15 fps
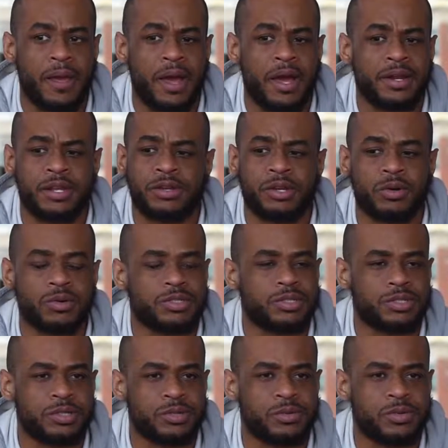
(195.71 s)
I didn't know what to
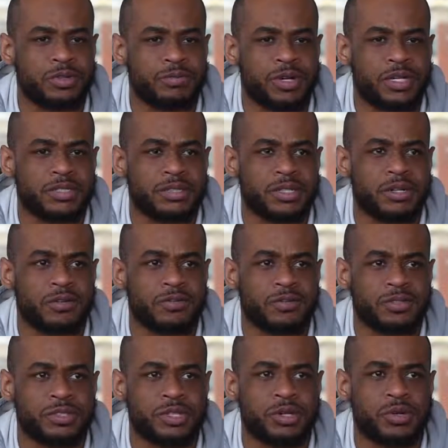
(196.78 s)
do with myself,
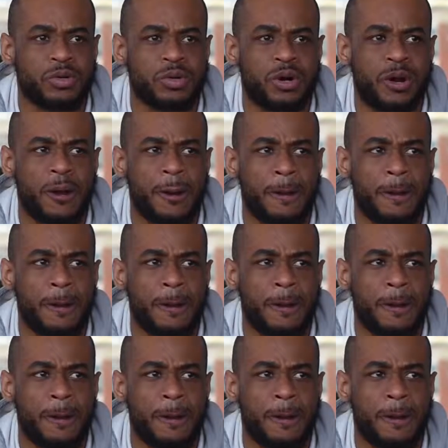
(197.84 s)
so